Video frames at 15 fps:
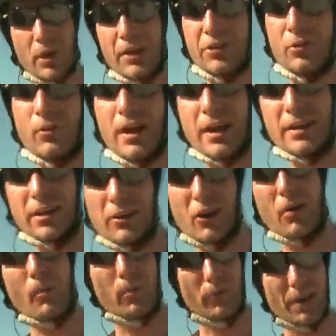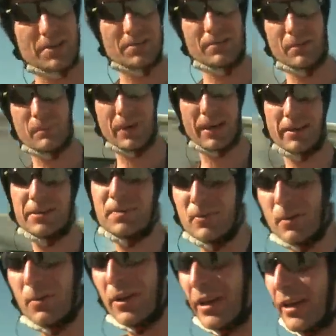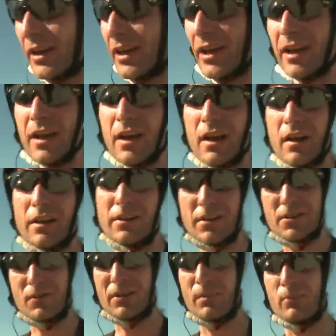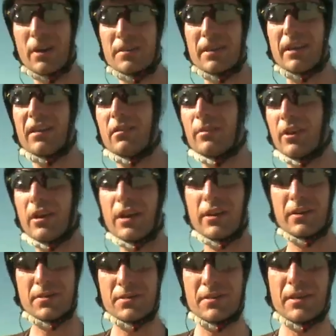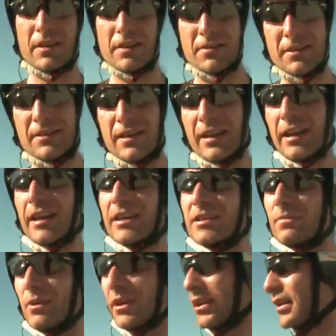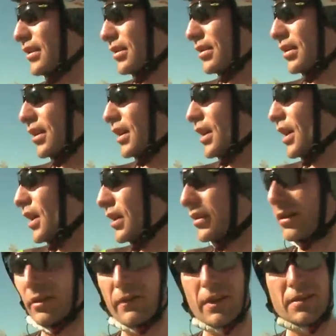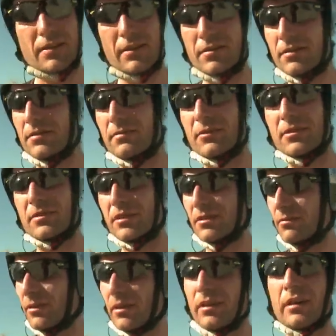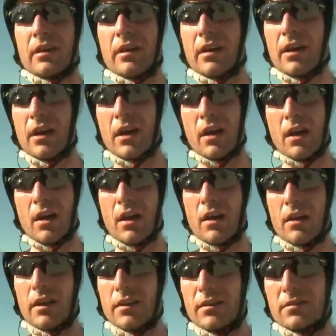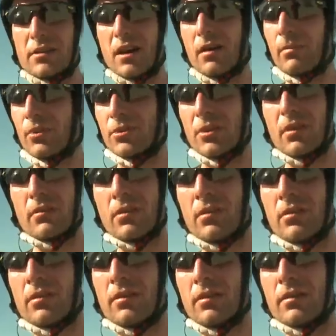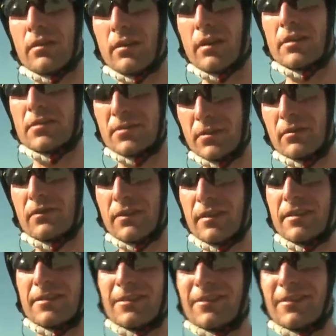breath away and you can't press the pedals properly. You just want to press that a little bit harder. It's, it's in your legs, but your cardiovascular system just doesn't want to, you just can't push on. Yeah, it's tough, it's